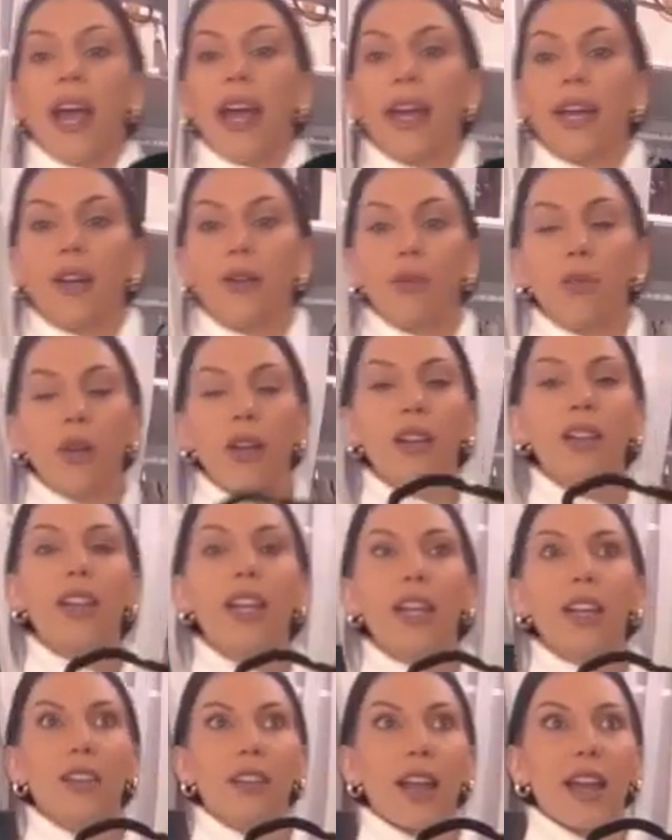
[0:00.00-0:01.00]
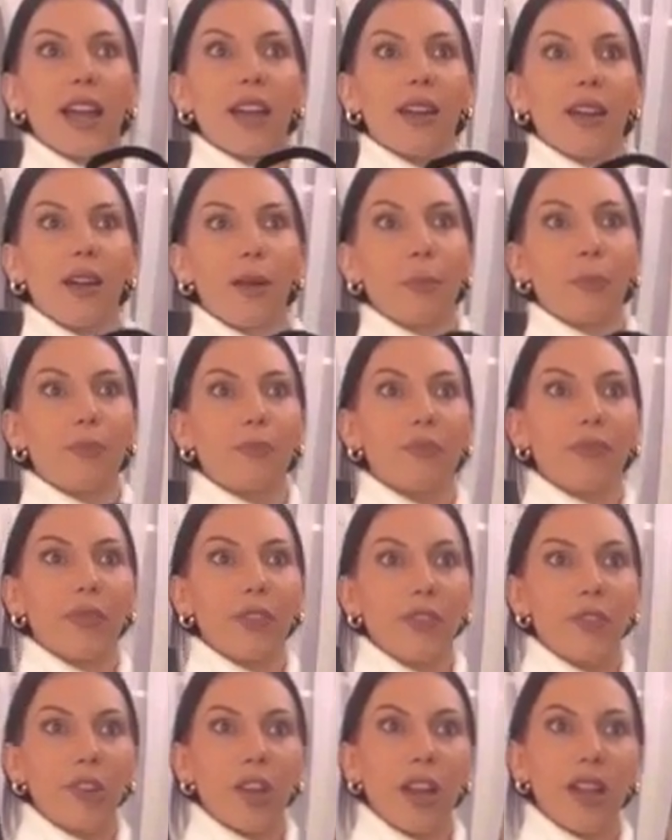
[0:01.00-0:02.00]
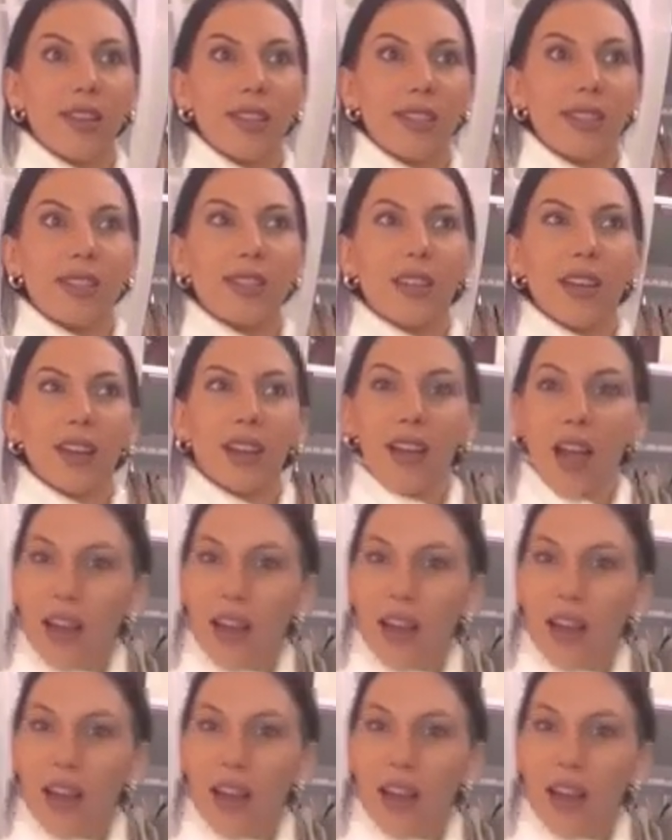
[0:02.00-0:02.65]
and really like just